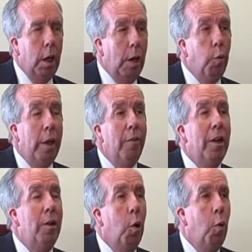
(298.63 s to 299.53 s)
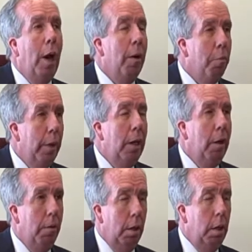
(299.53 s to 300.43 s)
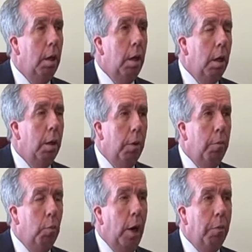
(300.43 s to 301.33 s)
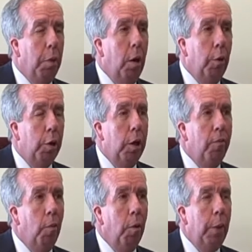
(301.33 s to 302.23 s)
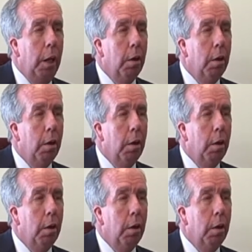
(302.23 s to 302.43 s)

How do I even know how to pick a the right policy for me.